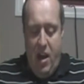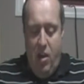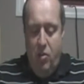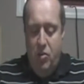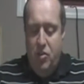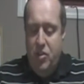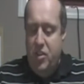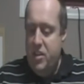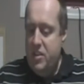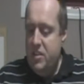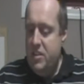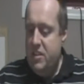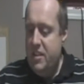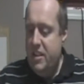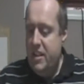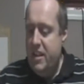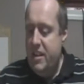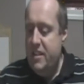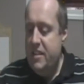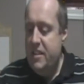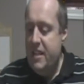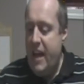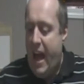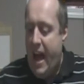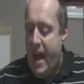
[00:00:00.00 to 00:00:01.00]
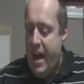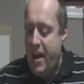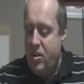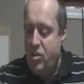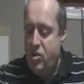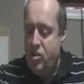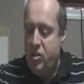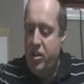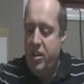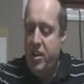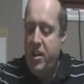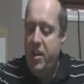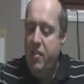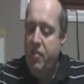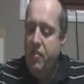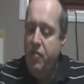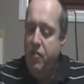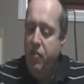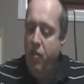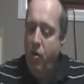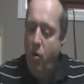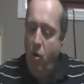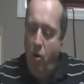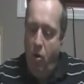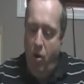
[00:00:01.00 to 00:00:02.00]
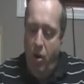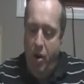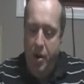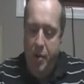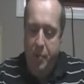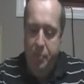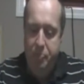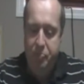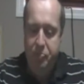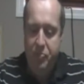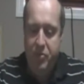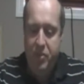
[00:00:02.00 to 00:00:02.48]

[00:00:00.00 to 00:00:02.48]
this is actually for